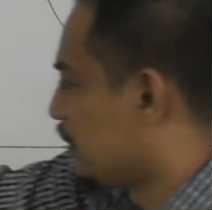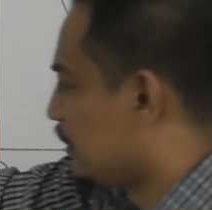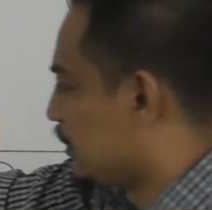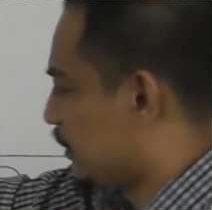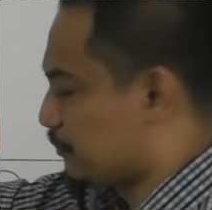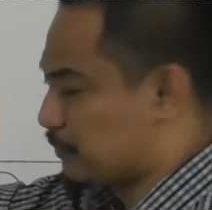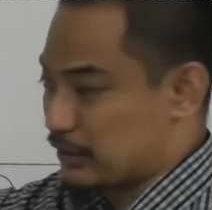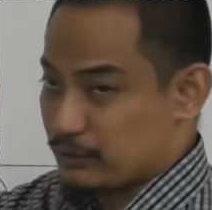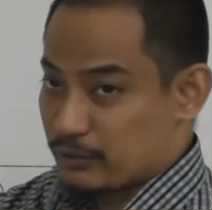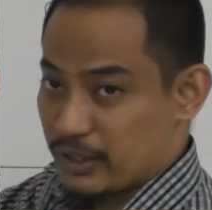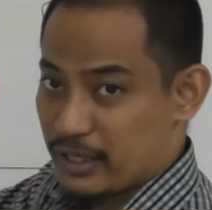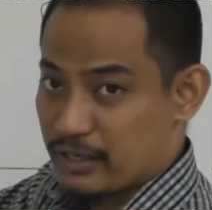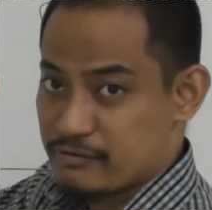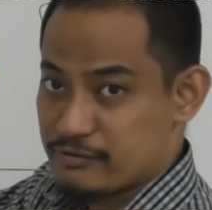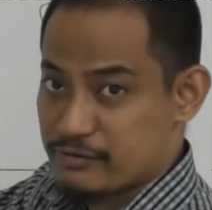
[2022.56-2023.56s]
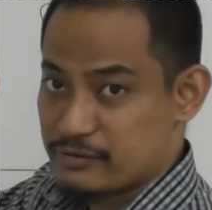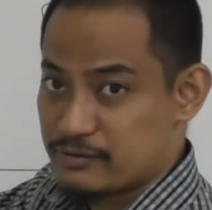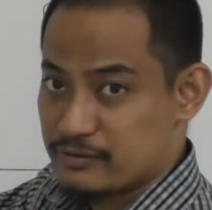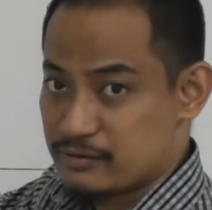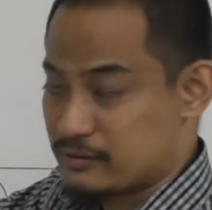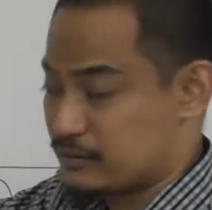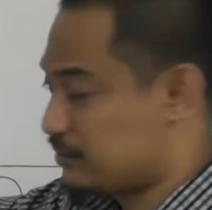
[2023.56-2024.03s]
what do you have?
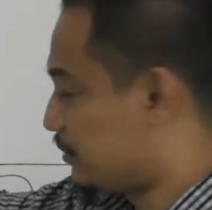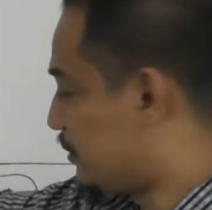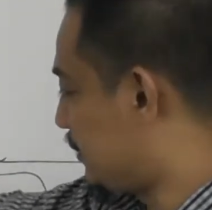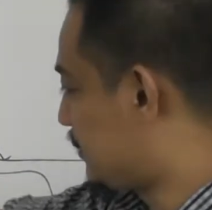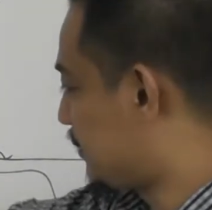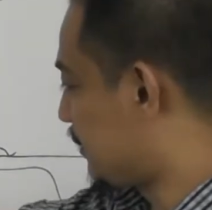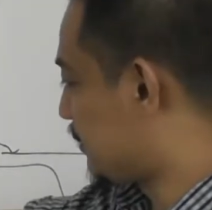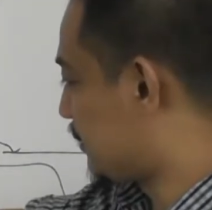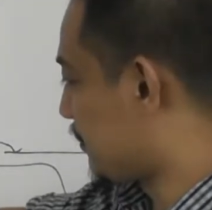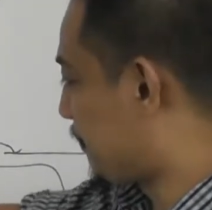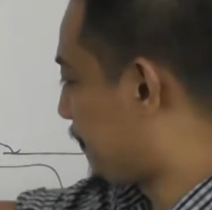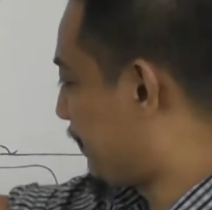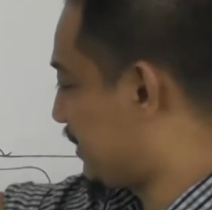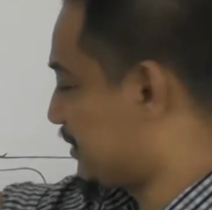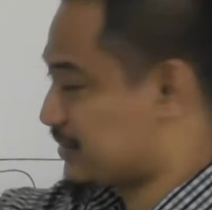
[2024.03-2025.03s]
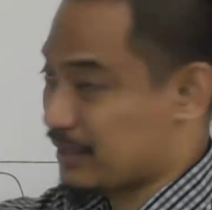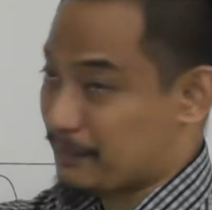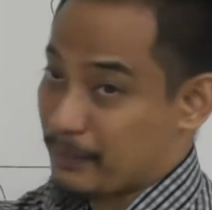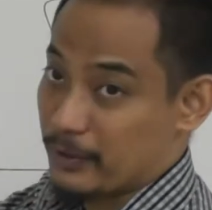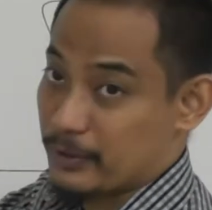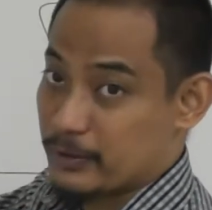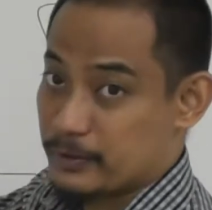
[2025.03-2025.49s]
This is a pin
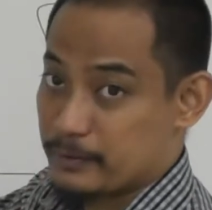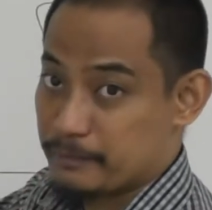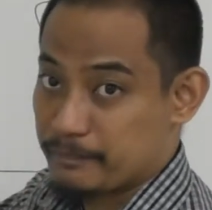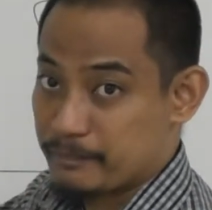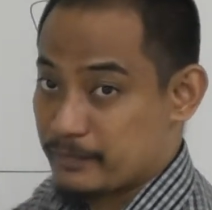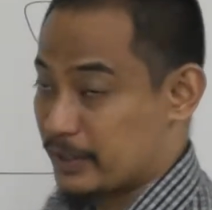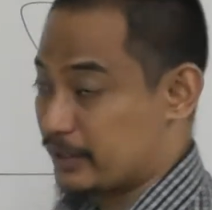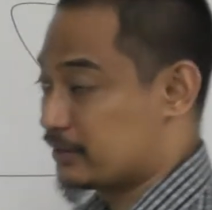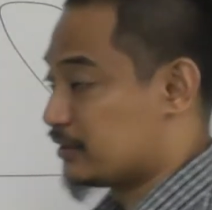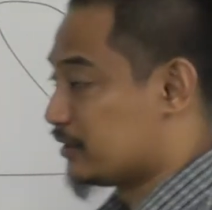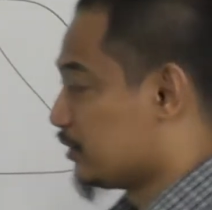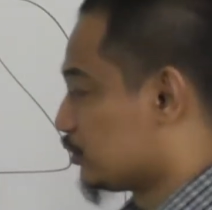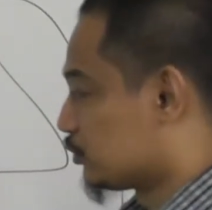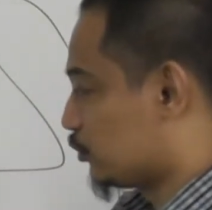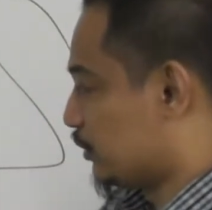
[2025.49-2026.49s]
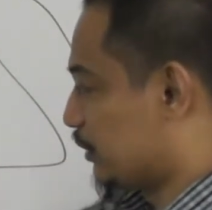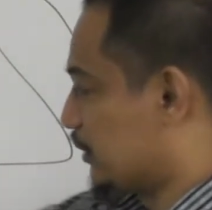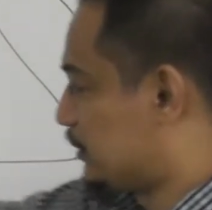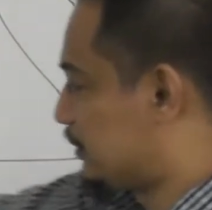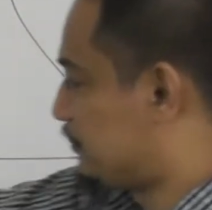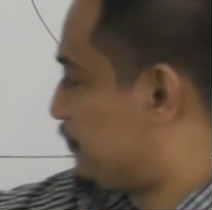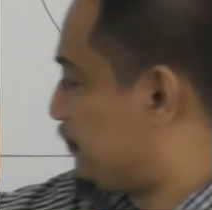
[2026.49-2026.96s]
support, right? So
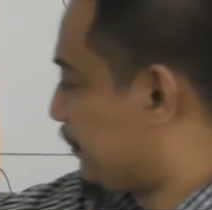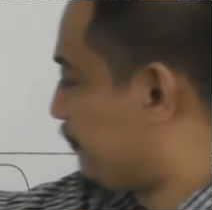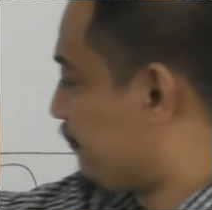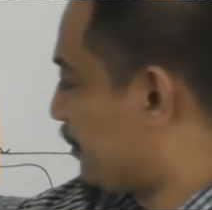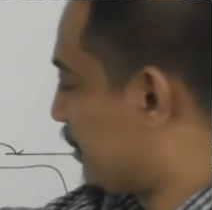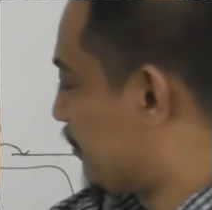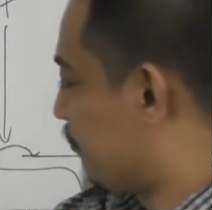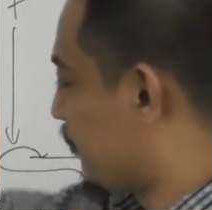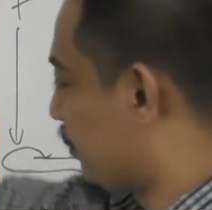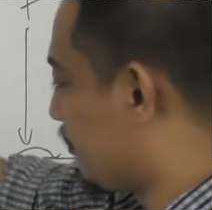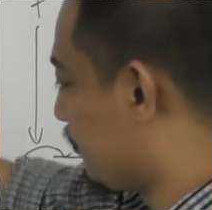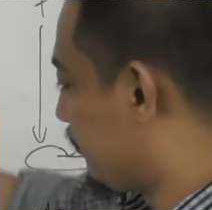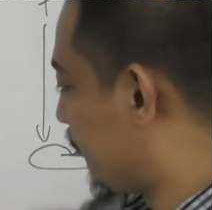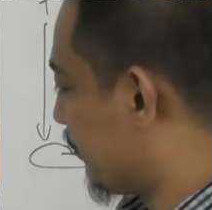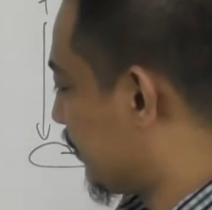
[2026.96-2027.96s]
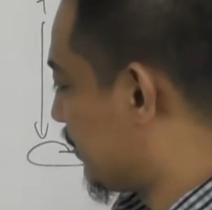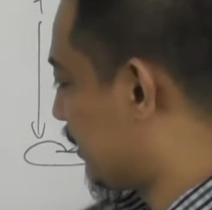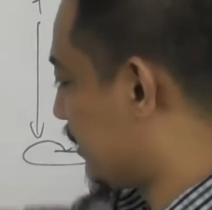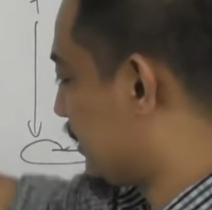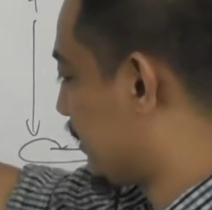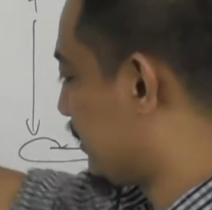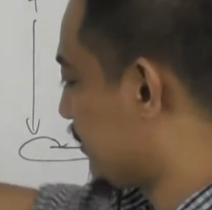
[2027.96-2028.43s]
it prevents from
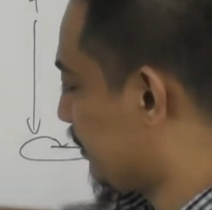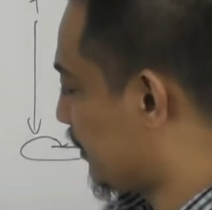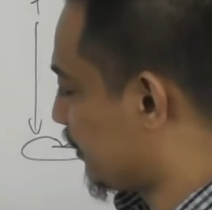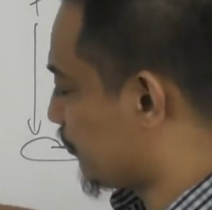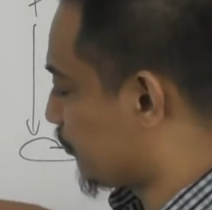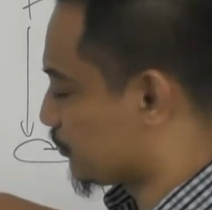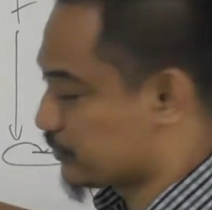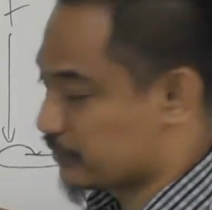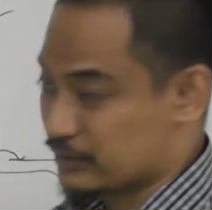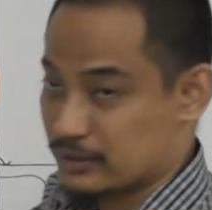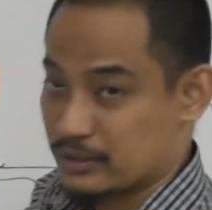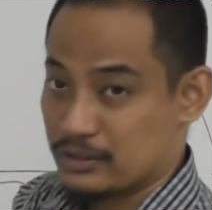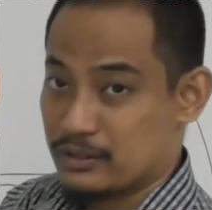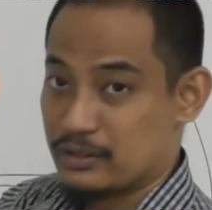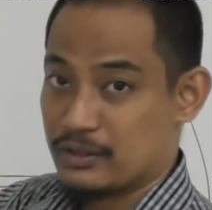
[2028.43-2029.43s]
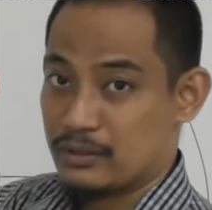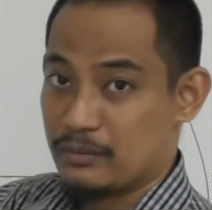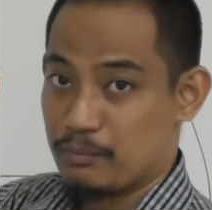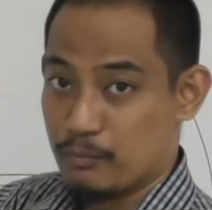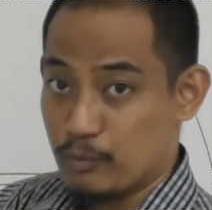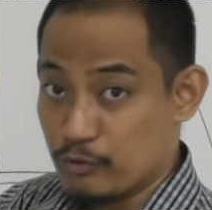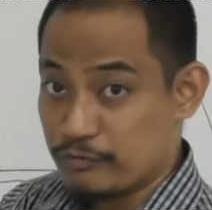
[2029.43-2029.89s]
vertical and horizontal
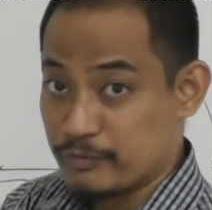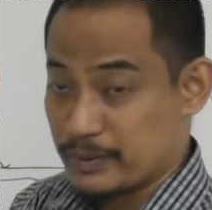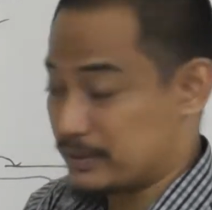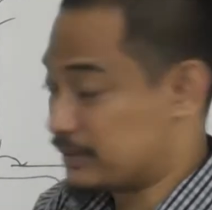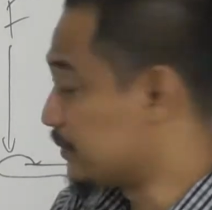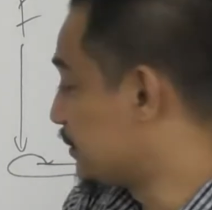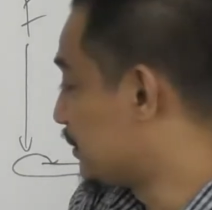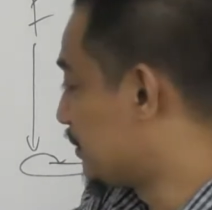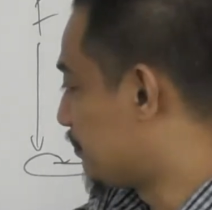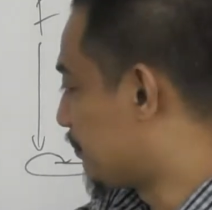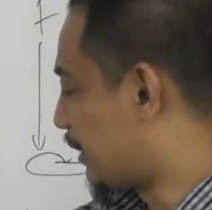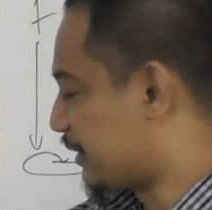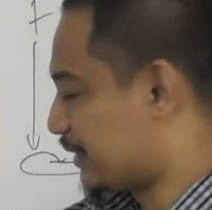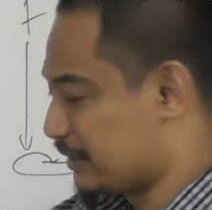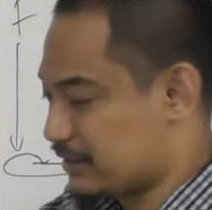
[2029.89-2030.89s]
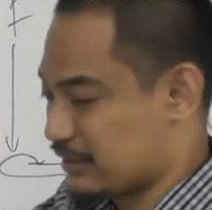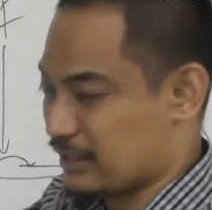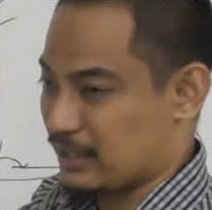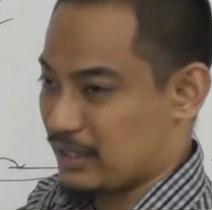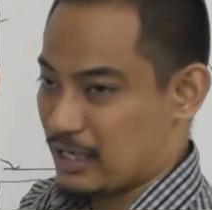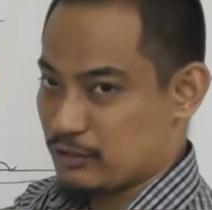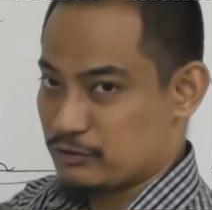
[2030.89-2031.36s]
movement, but it
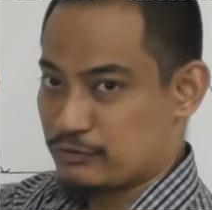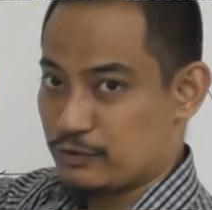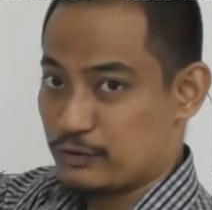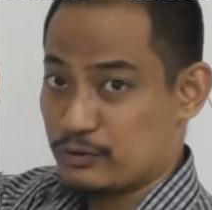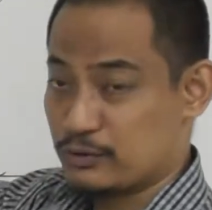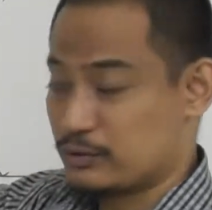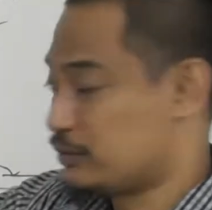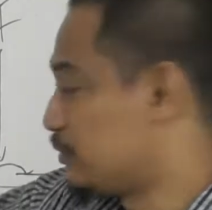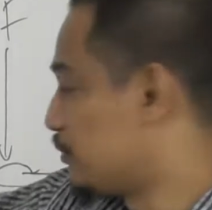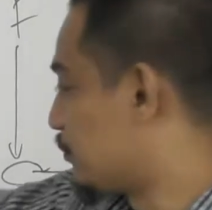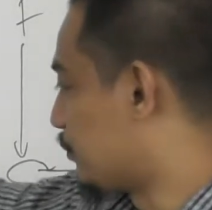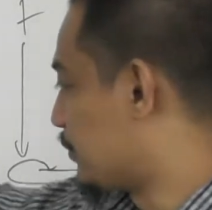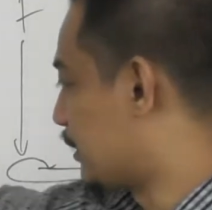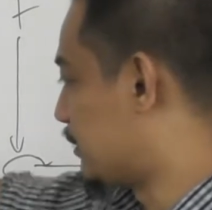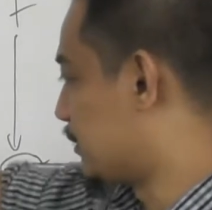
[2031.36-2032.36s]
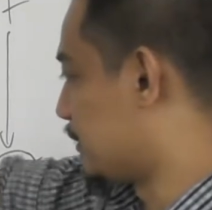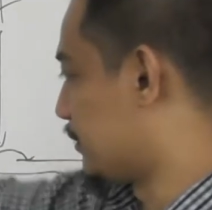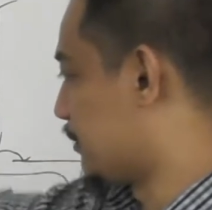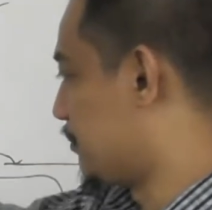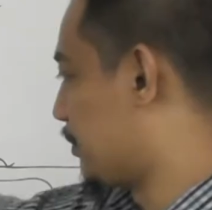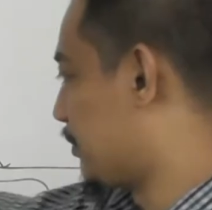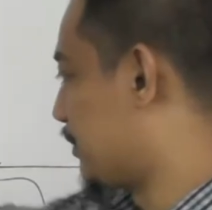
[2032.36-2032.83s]
allows for
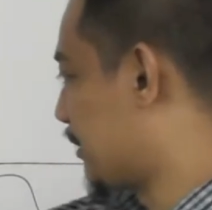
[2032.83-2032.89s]
rotation about